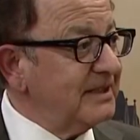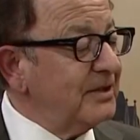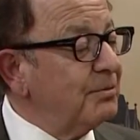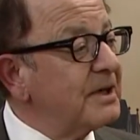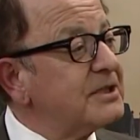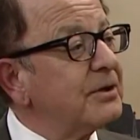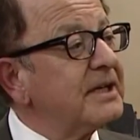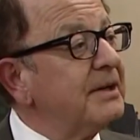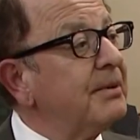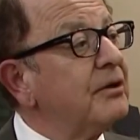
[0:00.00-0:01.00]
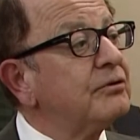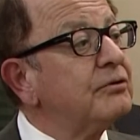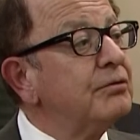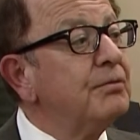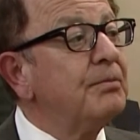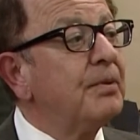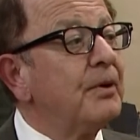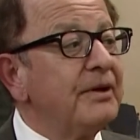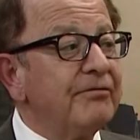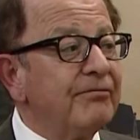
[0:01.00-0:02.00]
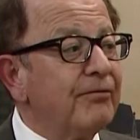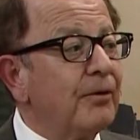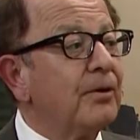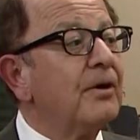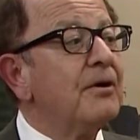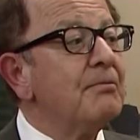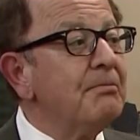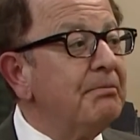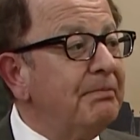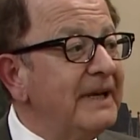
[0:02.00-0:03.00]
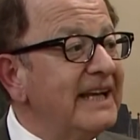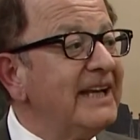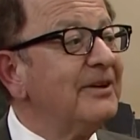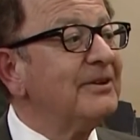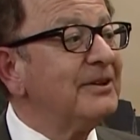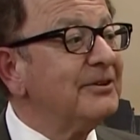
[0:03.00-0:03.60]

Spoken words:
we're talking about $2.4 billion.